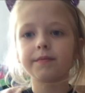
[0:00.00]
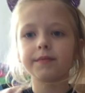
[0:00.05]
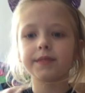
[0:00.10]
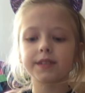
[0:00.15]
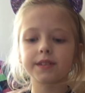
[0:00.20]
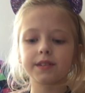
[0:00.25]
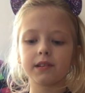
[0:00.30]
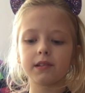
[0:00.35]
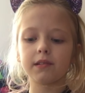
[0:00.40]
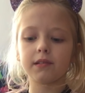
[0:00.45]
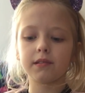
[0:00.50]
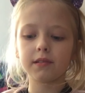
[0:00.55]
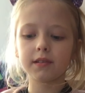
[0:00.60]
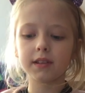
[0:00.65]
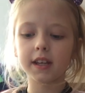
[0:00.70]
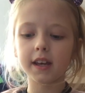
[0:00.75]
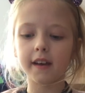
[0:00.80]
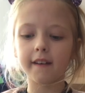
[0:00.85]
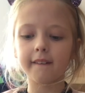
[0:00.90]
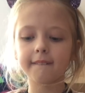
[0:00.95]
So
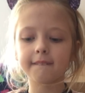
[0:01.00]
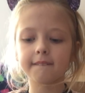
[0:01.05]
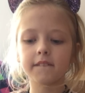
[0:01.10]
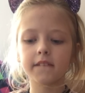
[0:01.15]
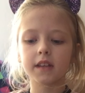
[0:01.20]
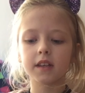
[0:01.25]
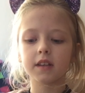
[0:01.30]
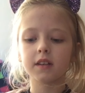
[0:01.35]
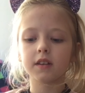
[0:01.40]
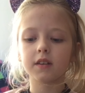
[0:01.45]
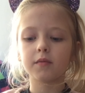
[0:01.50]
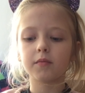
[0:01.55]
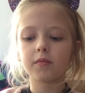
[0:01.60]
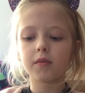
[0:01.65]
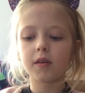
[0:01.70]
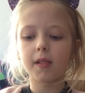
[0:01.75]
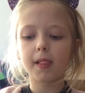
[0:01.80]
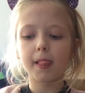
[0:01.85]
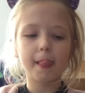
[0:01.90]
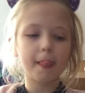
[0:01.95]
yeah.
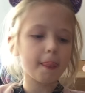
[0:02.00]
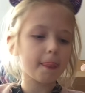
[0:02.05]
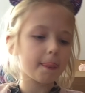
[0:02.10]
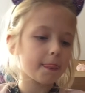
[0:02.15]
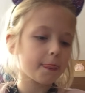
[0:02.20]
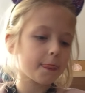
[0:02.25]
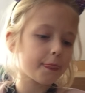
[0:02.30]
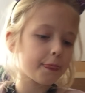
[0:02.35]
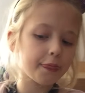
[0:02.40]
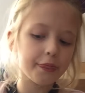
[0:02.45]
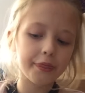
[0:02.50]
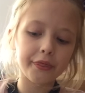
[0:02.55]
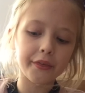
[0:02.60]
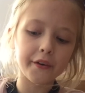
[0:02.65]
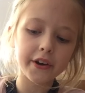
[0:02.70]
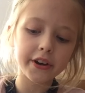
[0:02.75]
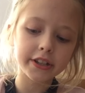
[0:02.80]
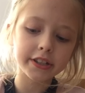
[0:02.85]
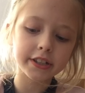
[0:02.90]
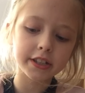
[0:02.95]
Well,
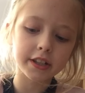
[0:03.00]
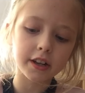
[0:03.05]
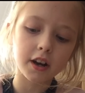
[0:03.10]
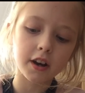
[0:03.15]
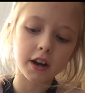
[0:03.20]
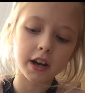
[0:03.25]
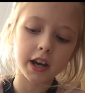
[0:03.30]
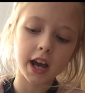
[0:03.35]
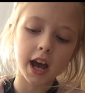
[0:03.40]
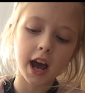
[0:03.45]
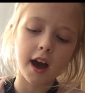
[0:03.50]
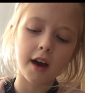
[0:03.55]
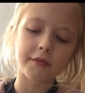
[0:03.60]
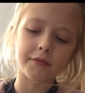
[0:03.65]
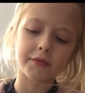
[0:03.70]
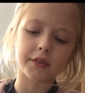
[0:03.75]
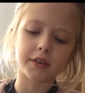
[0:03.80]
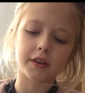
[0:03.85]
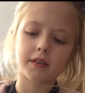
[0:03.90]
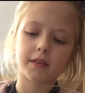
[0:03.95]
first I have
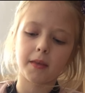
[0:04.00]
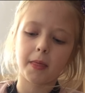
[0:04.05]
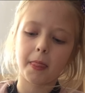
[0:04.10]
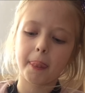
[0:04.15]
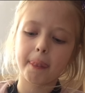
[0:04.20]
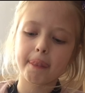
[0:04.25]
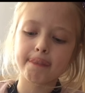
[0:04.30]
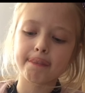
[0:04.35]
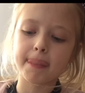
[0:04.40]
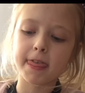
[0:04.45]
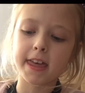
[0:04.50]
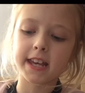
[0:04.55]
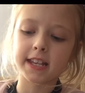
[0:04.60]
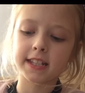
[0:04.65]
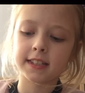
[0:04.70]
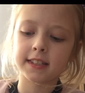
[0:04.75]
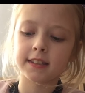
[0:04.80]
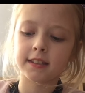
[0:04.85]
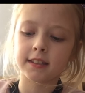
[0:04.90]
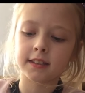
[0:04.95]

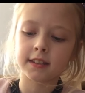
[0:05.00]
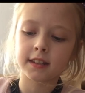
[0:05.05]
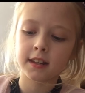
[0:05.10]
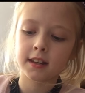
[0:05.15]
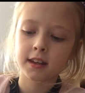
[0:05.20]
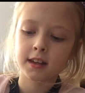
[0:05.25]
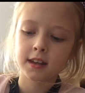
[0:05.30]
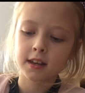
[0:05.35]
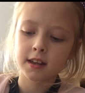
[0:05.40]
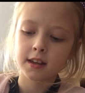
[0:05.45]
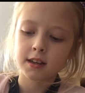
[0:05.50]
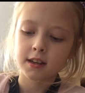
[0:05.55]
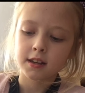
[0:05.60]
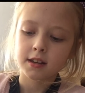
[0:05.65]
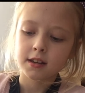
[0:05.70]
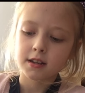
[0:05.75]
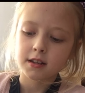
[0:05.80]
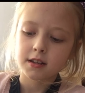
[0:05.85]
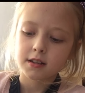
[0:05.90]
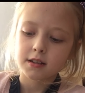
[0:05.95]
this.
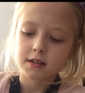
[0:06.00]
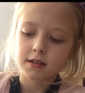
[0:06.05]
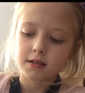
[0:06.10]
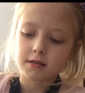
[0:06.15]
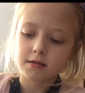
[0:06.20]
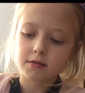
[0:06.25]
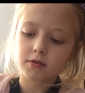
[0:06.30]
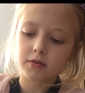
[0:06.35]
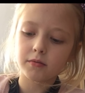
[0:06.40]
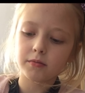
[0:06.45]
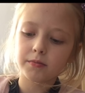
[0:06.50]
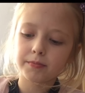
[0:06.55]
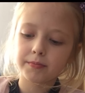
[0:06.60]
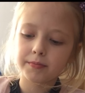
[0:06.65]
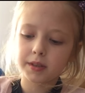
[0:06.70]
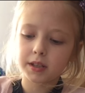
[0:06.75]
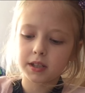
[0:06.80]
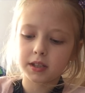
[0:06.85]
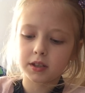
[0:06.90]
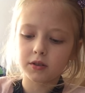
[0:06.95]
Oh,
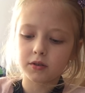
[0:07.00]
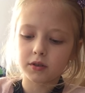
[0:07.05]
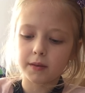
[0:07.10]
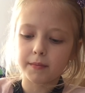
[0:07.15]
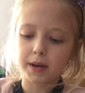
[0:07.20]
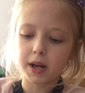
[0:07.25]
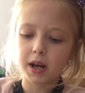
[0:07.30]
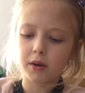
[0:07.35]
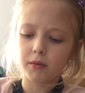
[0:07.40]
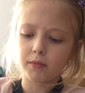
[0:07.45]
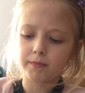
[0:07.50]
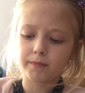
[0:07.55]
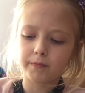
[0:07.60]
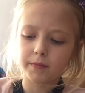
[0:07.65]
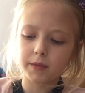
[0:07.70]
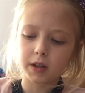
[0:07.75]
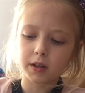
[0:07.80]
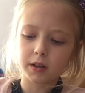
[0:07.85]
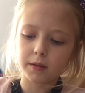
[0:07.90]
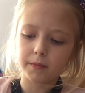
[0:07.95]
it's not coming out.
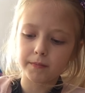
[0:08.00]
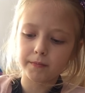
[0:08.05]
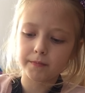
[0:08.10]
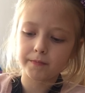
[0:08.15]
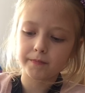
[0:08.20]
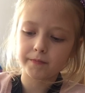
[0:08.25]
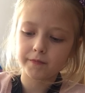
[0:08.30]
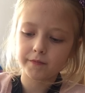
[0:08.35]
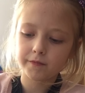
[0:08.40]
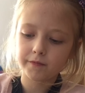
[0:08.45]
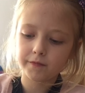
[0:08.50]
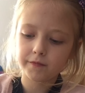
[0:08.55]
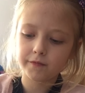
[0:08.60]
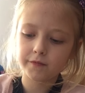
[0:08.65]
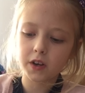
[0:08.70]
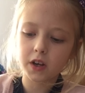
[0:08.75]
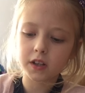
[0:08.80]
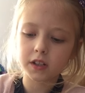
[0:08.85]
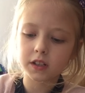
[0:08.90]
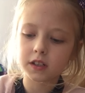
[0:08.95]

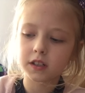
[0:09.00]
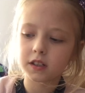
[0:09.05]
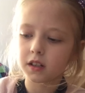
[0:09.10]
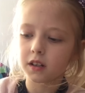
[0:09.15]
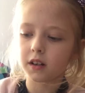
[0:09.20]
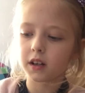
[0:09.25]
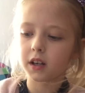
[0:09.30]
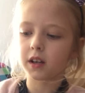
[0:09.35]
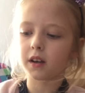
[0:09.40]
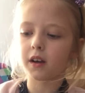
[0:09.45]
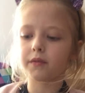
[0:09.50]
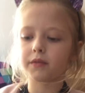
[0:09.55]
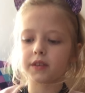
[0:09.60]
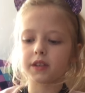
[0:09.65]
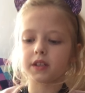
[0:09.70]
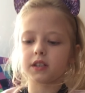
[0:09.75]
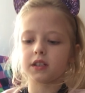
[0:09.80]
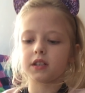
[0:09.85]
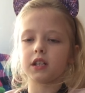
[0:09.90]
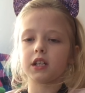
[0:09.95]
First, I have
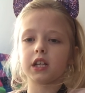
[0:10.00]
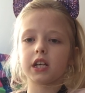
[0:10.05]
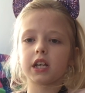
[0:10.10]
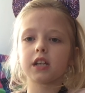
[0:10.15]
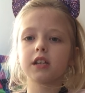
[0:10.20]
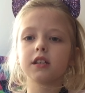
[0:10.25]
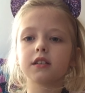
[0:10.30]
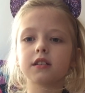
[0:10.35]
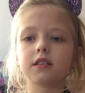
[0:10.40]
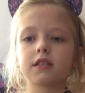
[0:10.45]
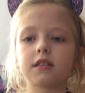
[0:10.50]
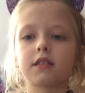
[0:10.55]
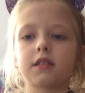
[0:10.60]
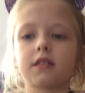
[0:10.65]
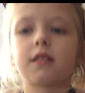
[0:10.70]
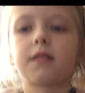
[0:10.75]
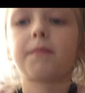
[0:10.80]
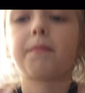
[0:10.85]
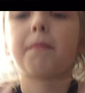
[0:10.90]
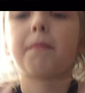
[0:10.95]
this lynx.